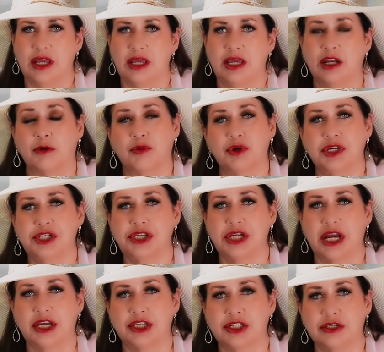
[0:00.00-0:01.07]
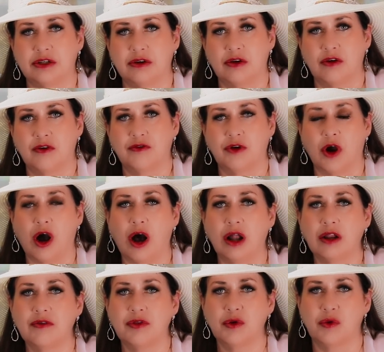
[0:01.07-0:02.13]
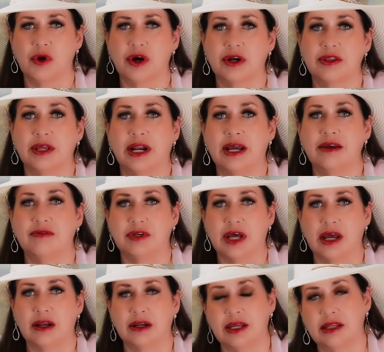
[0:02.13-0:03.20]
in appreciation for all of the work that I have done